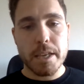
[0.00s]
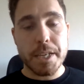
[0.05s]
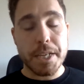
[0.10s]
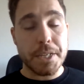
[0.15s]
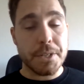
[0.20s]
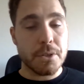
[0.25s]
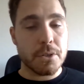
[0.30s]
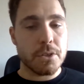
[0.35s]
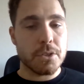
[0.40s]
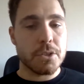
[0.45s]

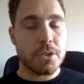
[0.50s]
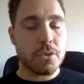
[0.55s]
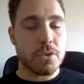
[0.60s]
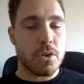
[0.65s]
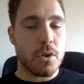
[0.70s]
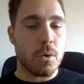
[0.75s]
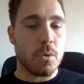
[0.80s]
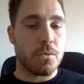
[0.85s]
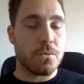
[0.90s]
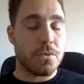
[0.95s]
In order to
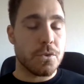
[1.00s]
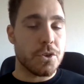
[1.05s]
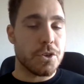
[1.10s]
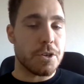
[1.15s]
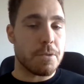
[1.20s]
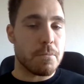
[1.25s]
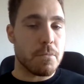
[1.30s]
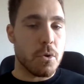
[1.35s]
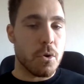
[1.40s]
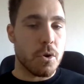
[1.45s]
grow
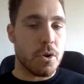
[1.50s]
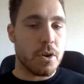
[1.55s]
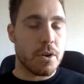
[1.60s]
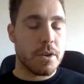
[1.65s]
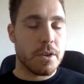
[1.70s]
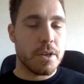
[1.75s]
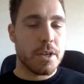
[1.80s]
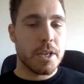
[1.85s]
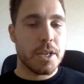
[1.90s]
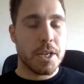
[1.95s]
furthermore,
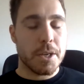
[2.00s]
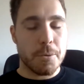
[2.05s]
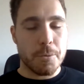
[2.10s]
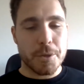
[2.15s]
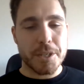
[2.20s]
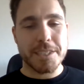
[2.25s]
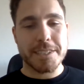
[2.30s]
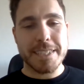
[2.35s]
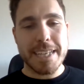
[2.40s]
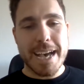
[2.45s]
we
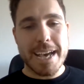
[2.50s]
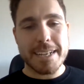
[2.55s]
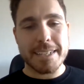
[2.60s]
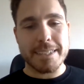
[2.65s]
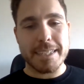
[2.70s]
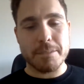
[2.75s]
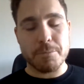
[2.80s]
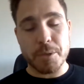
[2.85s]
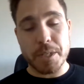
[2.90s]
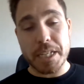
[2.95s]
decided
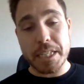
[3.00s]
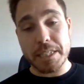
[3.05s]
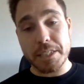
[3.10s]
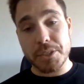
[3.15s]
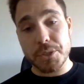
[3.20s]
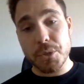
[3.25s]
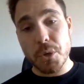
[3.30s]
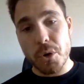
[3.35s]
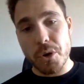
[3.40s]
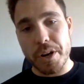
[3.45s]
that we
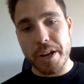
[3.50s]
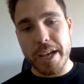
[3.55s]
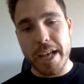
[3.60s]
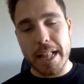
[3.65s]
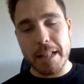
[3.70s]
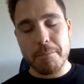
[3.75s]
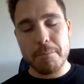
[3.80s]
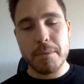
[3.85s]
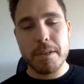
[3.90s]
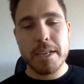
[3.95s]
need your
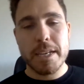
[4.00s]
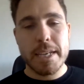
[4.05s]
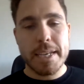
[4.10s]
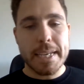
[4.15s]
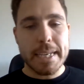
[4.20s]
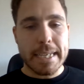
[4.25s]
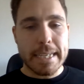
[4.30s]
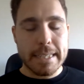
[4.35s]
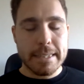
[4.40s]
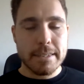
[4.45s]
help
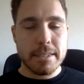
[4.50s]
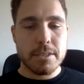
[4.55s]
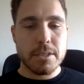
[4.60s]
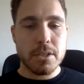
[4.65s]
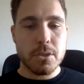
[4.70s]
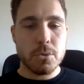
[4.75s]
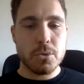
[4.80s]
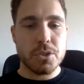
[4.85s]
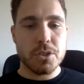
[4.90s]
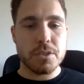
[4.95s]
in the
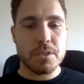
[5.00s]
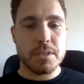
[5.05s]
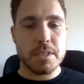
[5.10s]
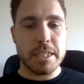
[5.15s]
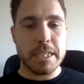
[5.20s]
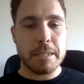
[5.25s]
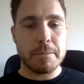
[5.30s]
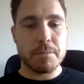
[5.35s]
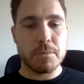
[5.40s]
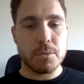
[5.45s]
solutions
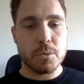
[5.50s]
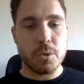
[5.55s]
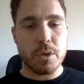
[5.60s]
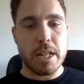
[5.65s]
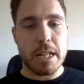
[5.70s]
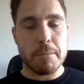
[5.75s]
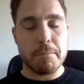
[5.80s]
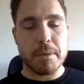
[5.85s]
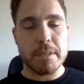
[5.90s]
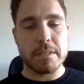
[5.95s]
team to
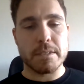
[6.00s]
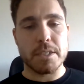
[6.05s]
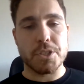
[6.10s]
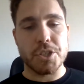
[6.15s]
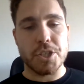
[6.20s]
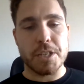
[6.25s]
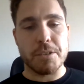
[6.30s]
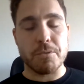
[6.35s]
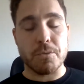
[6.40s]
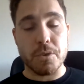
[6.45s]
help us
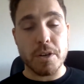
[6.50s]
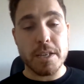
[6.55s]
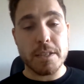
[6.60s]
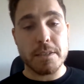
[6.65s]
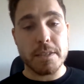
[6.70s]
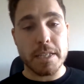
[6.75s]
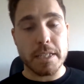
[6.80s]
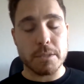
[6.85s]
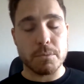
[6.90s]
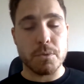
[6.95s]
achieve
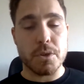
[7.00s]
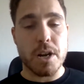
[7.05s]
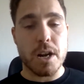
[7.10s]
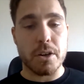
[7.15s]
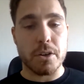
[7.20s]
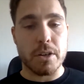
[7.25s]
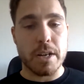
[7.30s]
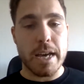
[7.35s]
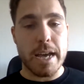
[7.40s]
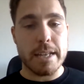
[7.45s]
great things with
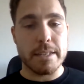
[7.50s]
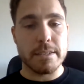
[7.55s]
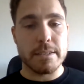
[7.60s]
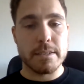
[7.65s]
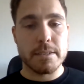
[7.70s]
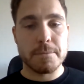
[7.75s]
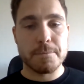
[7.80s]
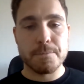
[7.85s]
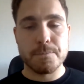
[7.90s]
our clients.